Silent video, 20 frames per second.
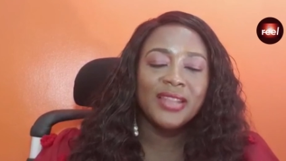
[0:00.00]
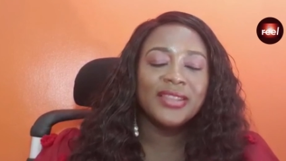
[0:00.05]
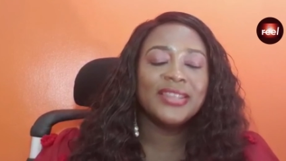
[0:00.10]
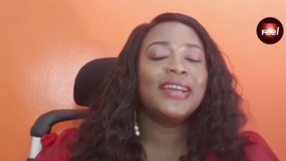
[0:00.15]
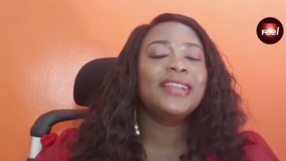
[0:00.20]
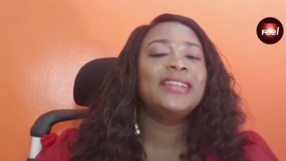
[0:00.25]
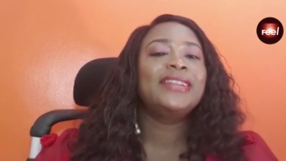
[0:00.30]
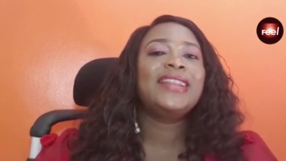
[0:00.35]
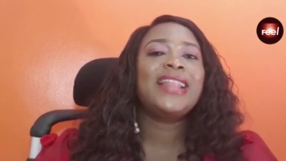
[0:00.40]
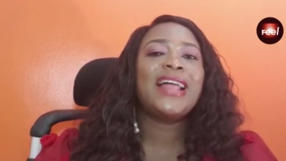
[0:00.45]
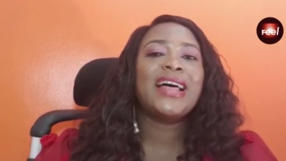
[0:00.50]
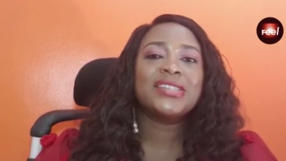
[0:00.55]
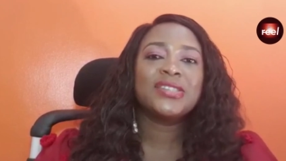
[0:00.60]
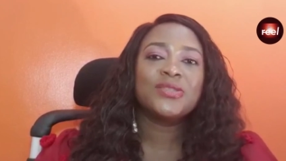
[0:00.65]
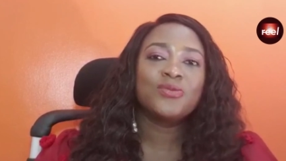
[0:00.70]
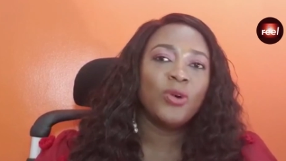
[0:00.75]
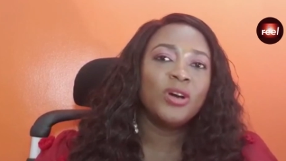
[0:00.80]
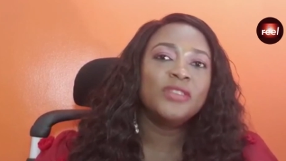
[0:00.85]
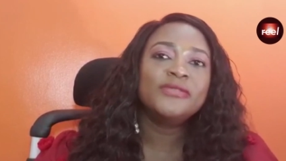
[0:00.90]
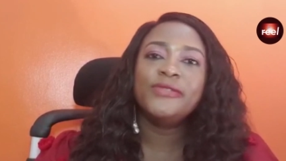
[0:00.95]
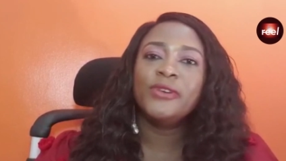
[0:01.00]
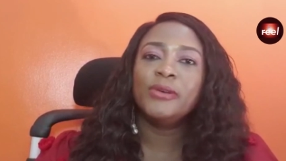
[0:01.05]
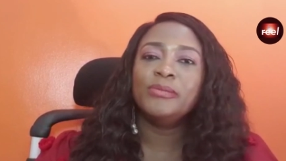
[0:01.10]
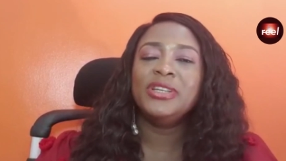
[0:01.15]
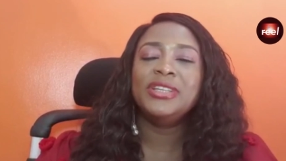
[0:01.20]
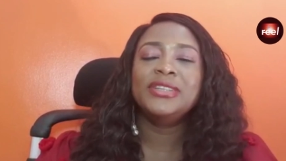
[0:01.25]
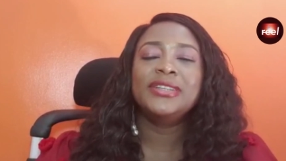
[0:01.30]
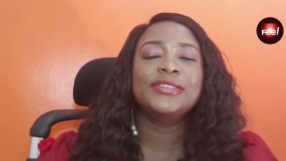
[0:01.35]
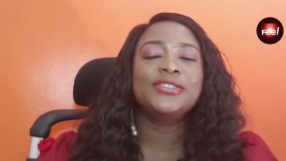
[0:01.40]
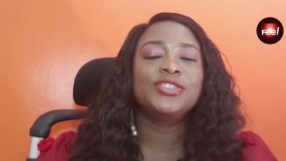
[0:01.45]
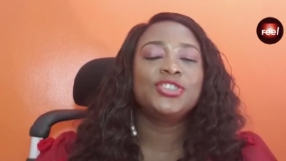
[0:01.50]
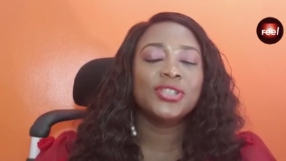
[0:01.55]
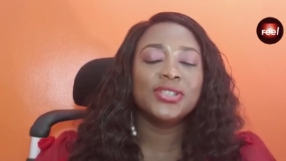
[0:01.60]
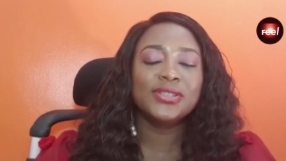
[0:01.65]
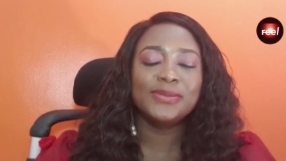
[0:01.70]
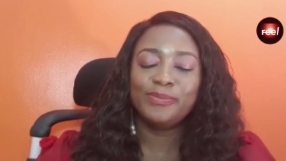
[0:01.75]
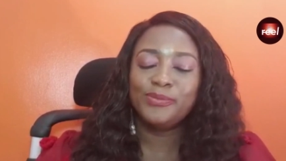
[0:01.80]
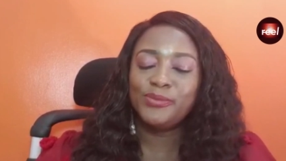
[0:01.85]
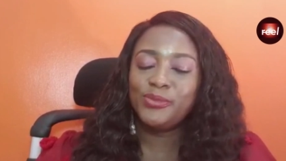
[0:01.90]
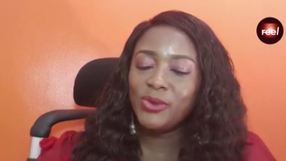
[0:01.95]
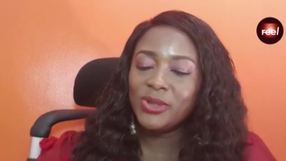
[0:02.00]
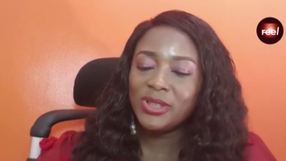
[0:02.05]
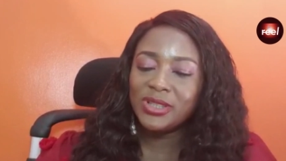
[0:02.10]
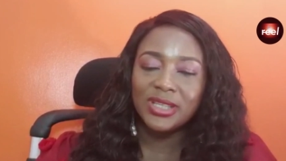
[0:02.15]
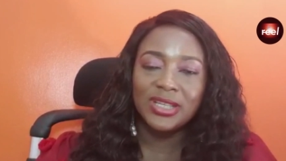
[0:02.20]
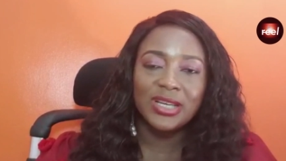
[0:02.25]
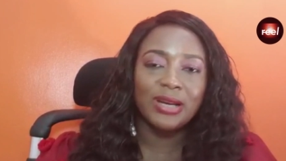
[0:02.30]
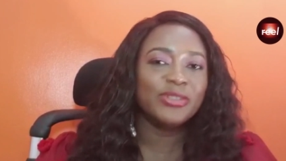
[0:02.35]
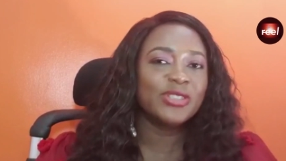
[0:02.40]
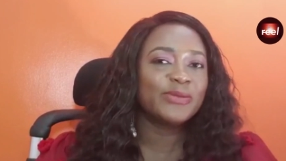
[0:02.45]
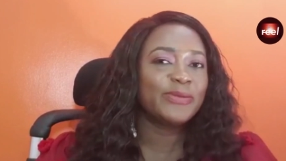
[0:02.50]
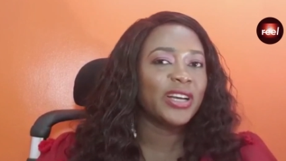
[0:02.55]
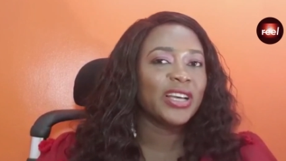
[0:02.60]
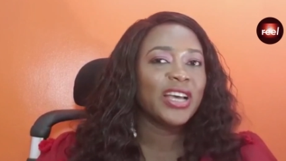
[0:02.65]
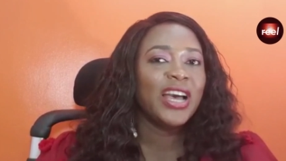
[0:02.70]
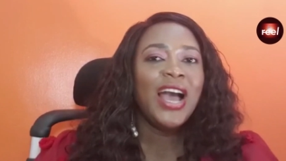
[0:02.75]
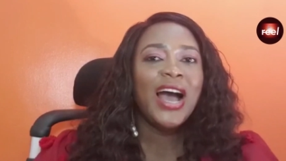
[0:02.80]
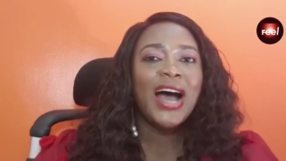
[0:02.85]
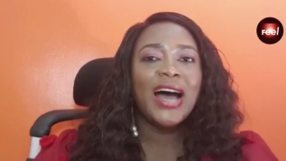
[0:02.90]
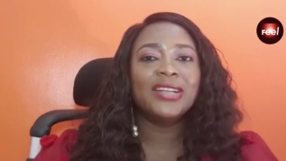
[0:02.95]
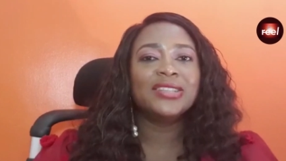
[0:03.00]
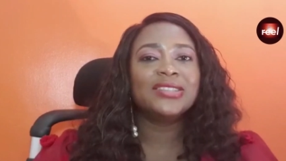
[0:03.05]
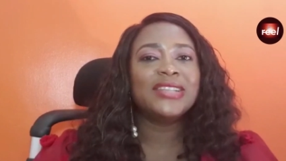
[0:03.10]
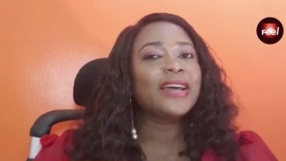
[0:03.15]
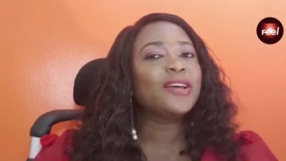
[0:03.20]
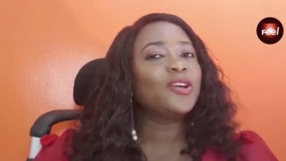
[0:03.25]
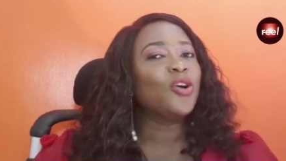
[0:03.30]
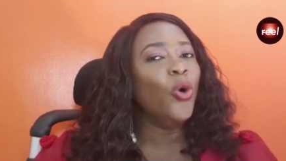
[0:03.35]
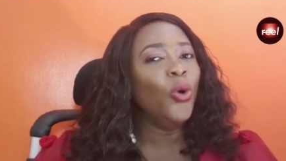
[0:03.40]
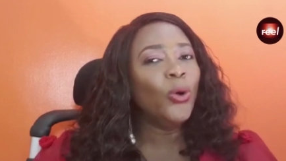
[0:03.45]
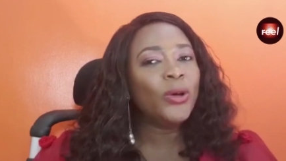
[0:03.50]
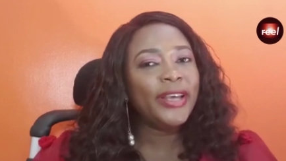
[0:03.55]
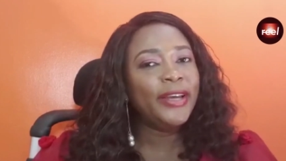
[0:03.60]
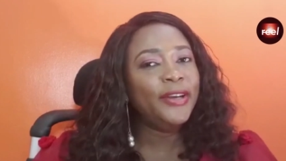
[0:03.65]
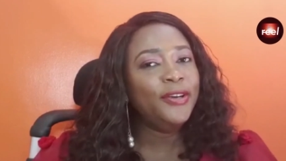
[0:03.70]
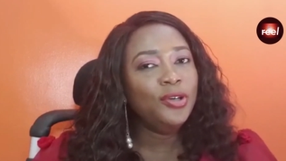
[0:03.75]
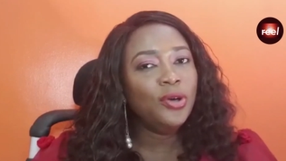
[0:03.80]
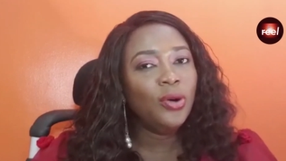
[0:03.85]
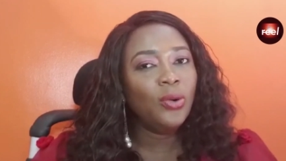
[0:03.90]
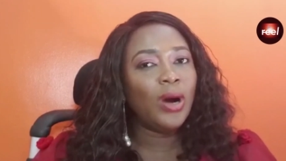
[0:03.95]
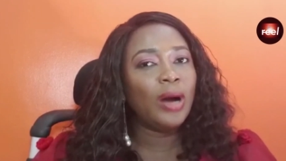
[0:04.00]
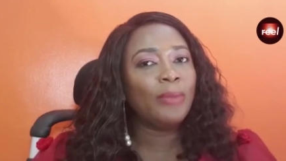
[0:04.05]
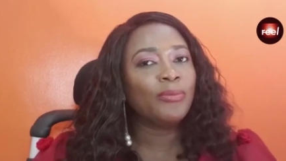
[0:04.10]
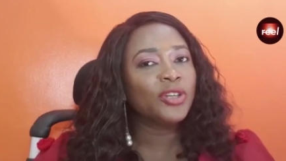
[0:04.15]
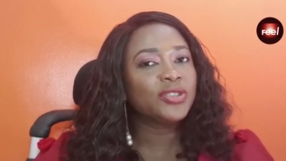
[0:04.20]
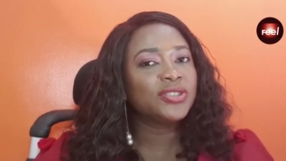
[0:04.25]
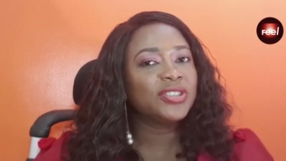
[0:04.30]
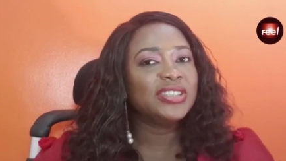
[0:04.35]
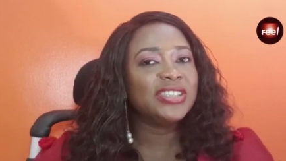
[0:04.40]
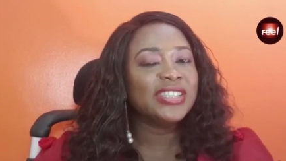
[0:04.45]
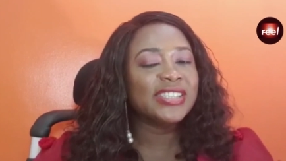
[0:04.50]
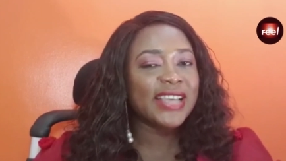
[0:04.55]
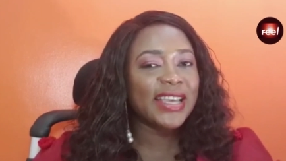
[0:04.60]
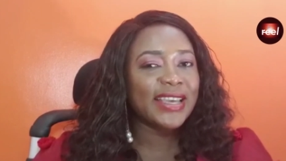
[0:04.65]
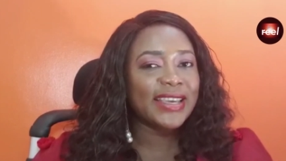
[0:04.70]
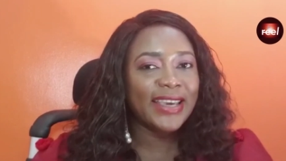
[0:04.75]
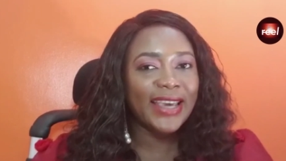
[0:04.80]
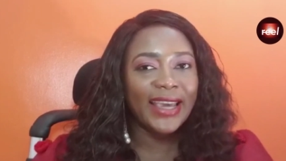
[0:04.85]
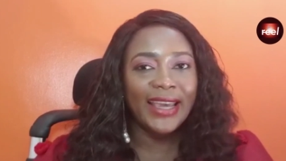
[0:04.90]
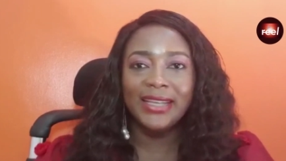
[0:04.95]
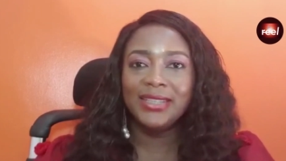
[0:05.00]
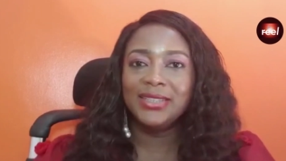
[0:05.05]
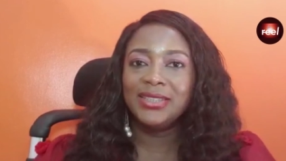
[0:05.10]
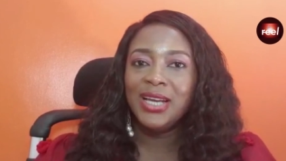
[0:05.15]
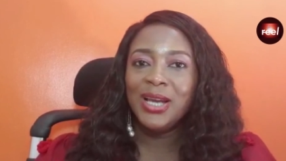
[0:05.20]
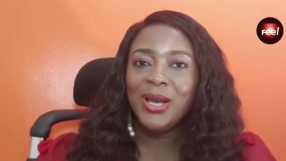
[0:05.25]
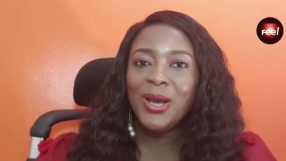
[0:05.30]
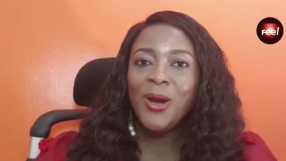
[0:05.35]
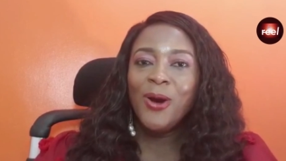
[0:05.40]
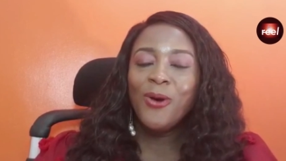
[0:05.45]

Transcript: The last one for me that just broke the camera back. I was like, okay, no, I'm not doing this again.